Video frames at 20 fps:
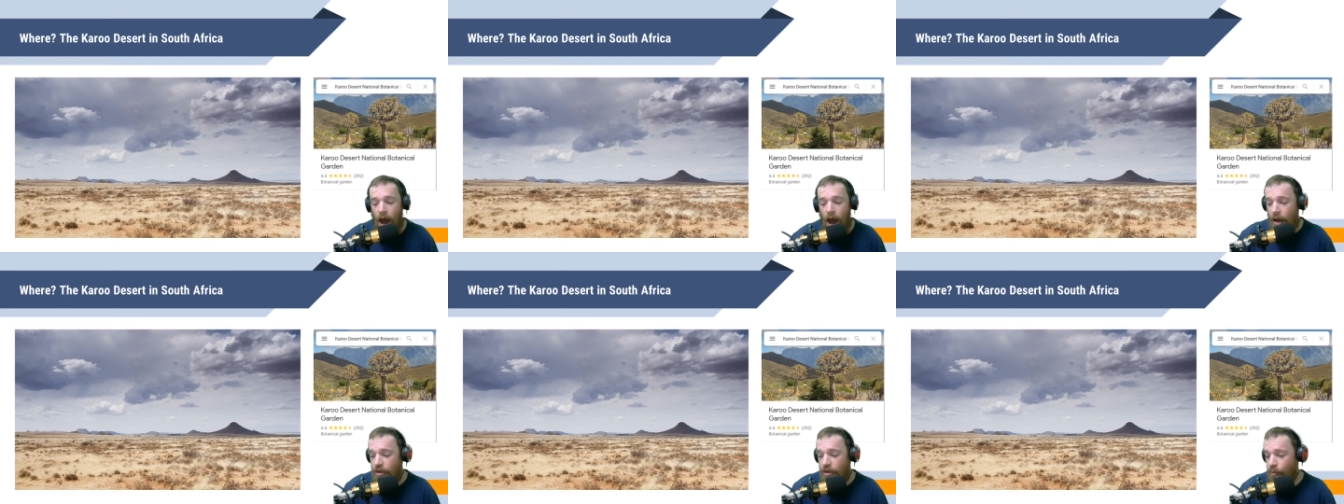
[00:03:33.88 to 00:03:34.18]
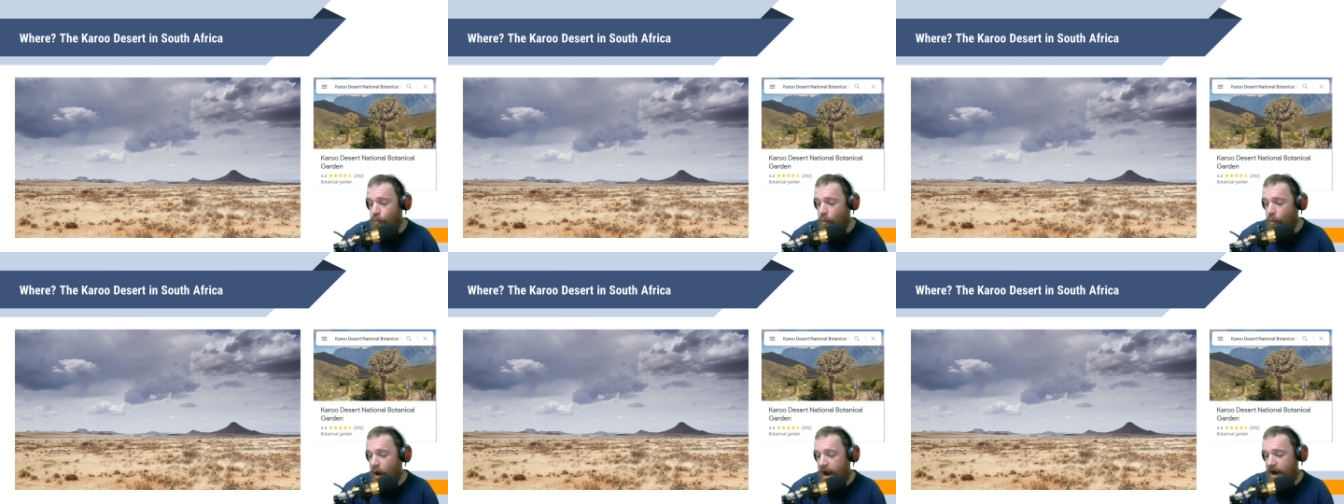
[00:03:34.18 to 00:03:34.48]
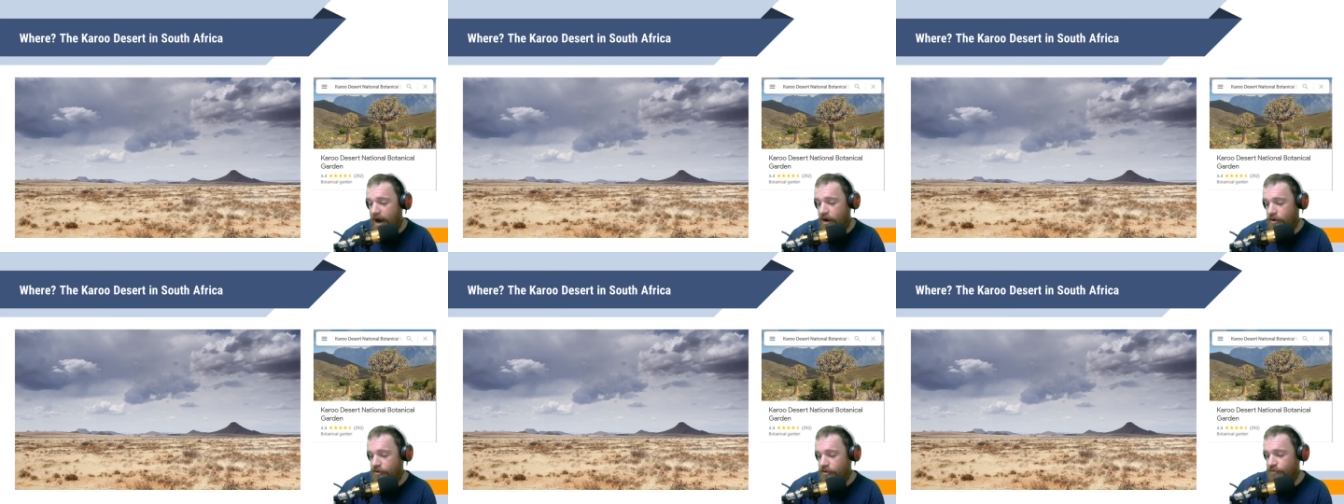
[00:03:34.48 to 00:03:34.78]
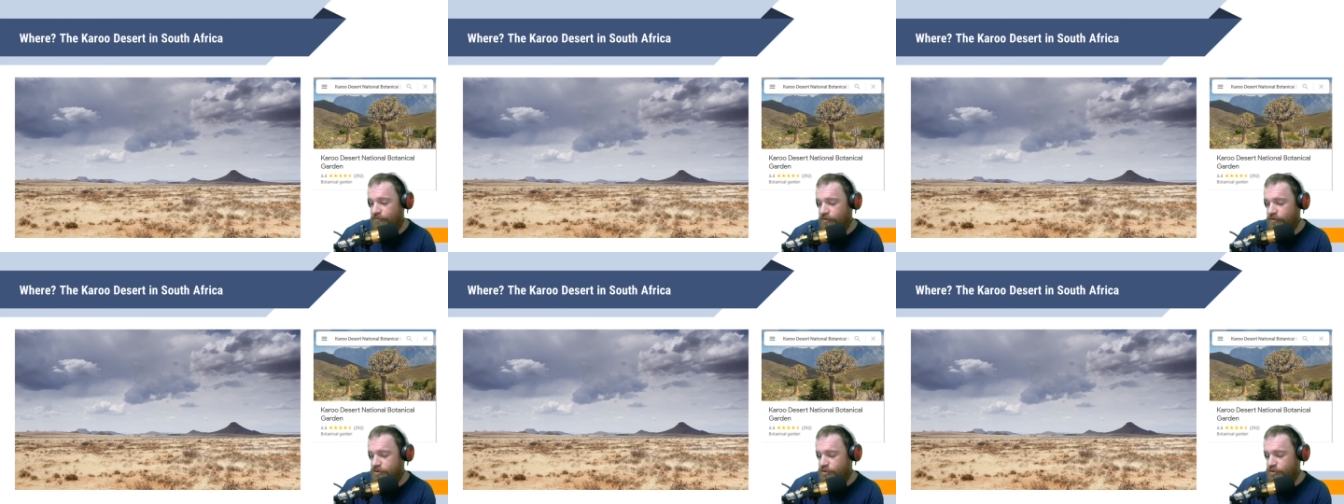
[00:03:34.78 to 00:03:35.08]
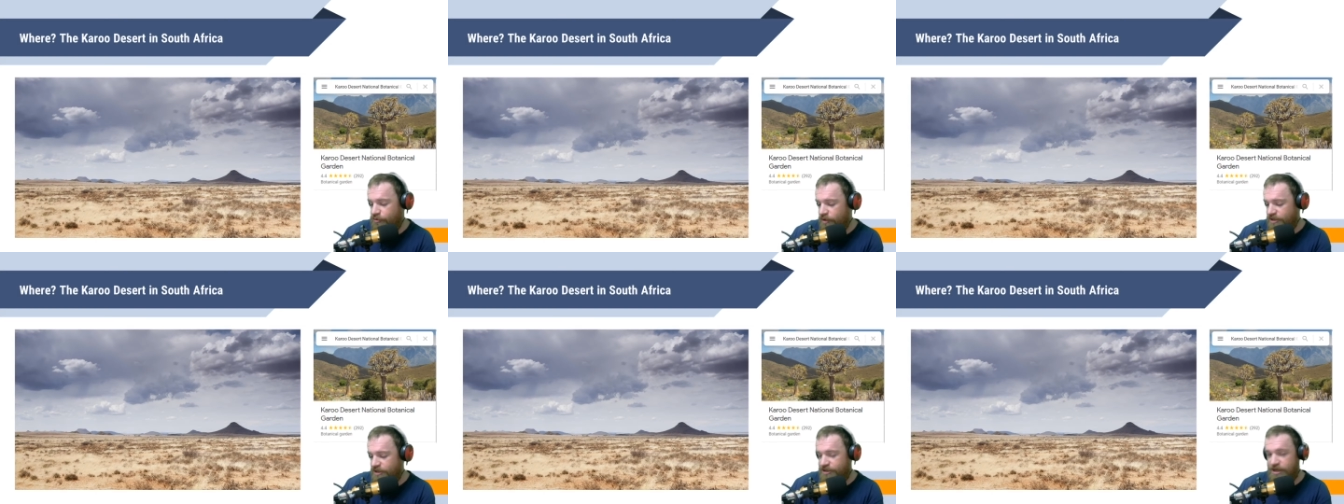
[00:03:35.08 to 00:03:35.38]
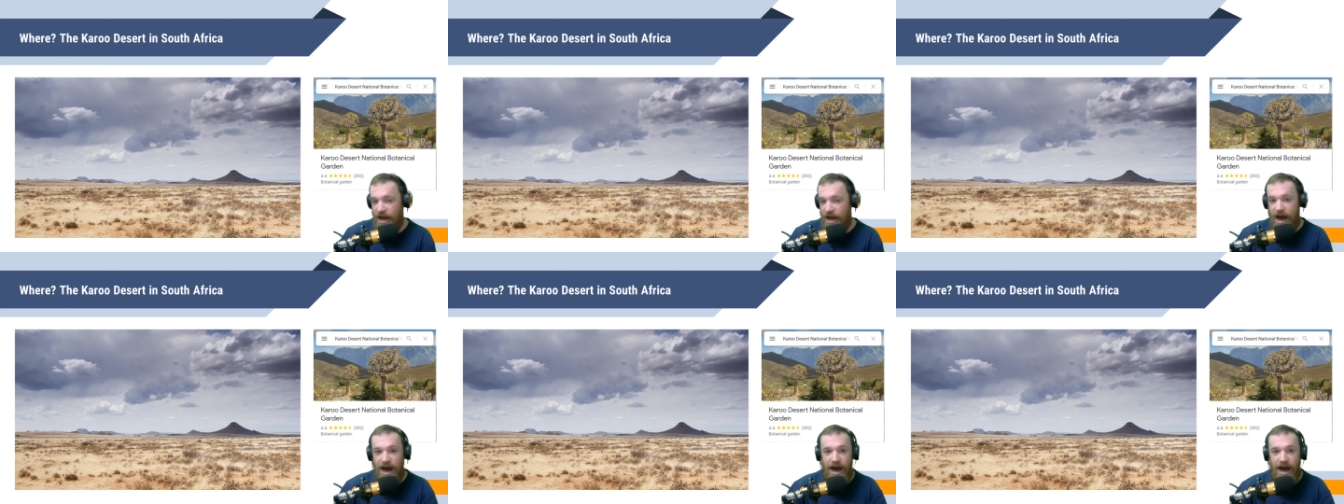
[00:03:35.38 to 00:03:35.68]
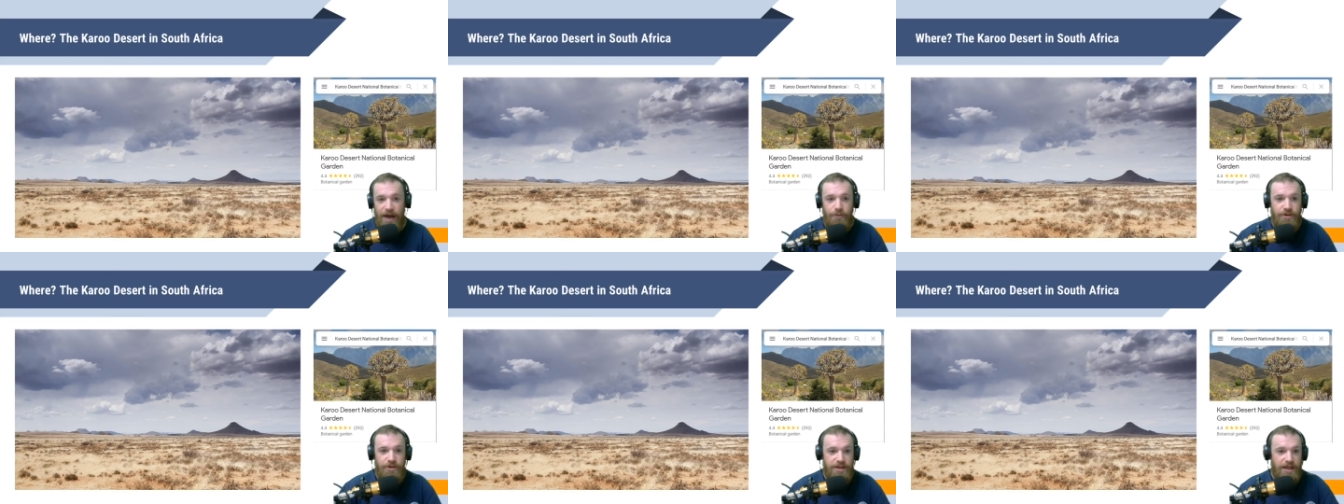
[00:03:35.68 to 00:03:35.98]
Where, the first question,
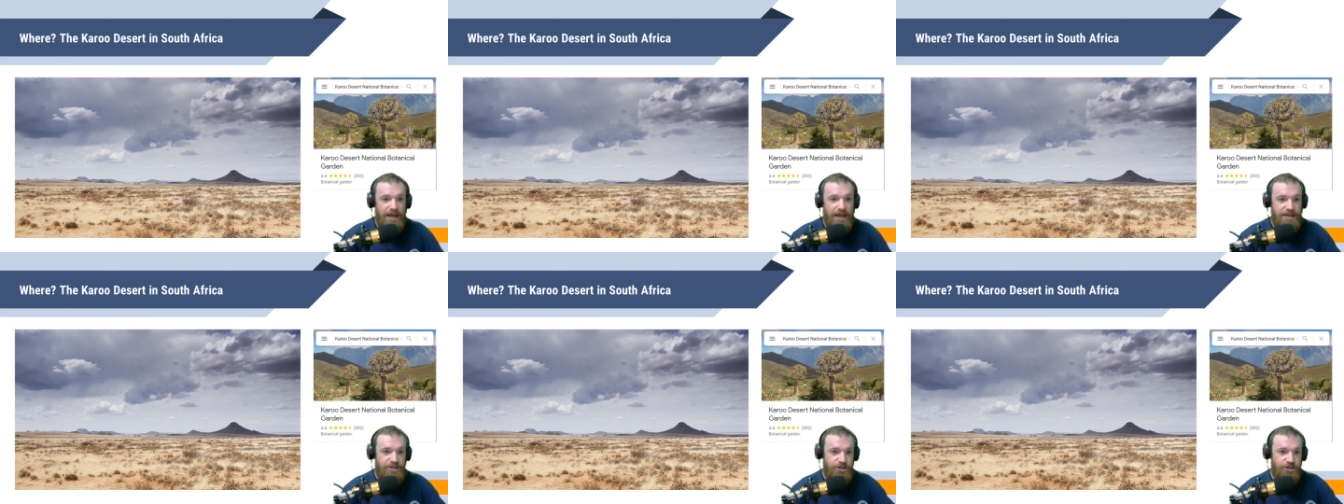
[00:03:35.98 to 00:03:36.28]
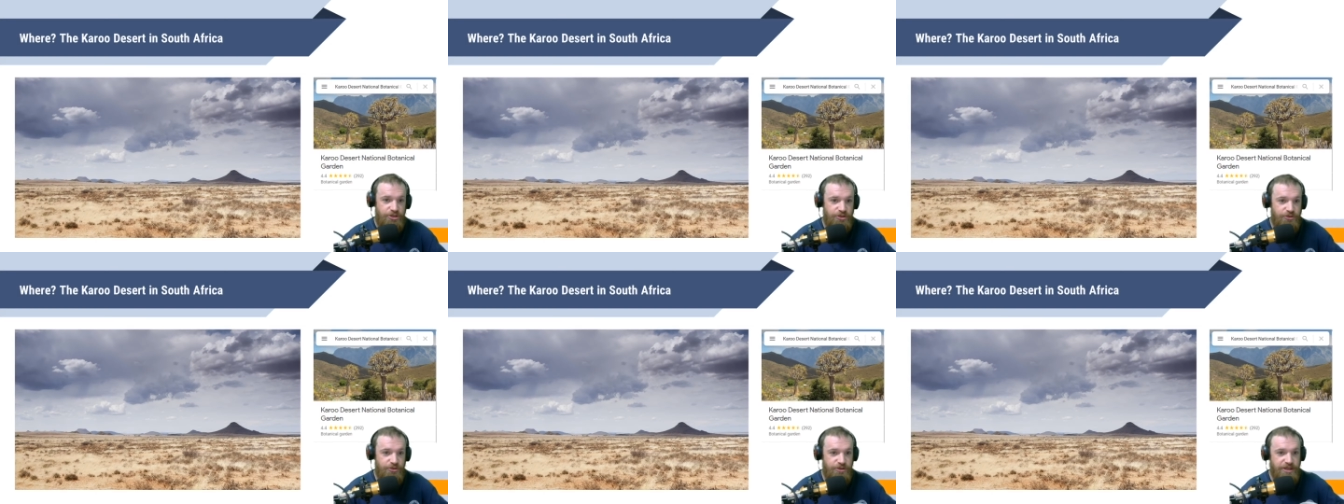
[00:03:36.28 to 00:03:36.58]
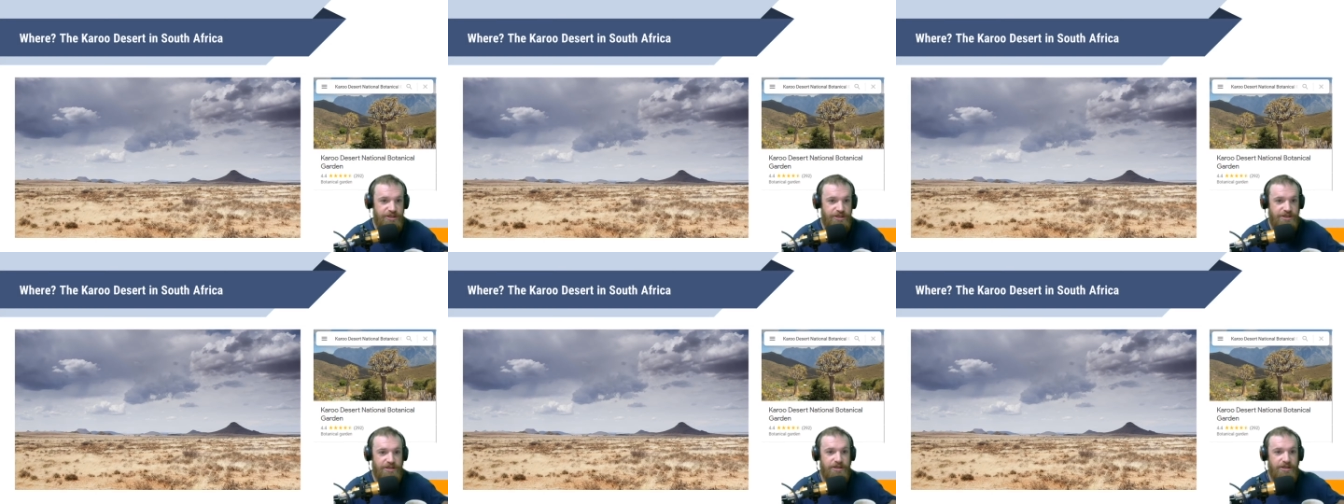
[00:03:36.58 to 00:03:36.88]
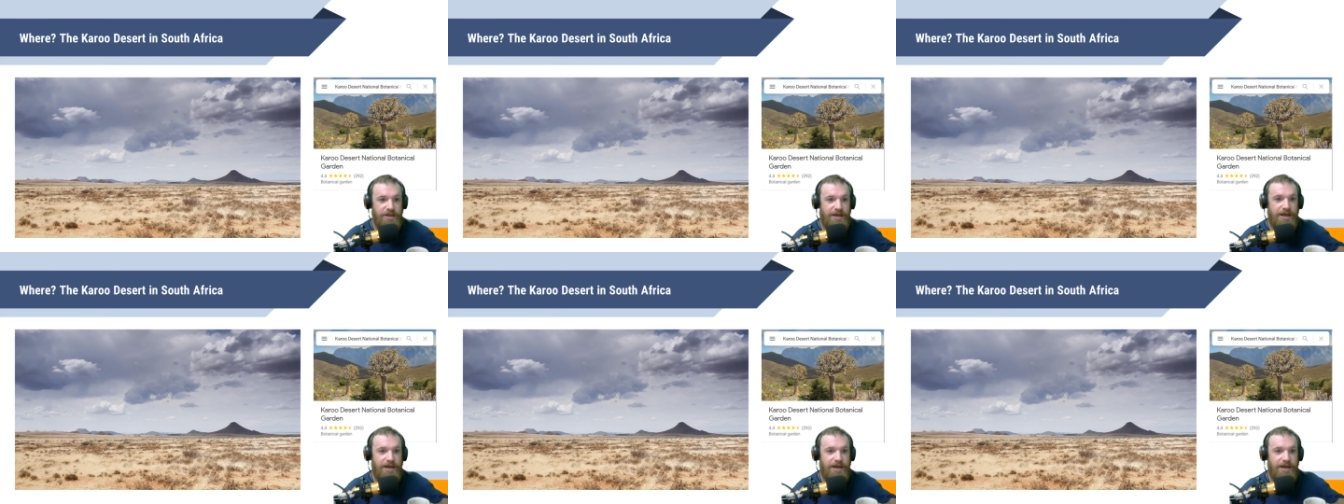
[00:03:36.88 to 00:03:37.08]
I would like to do this in the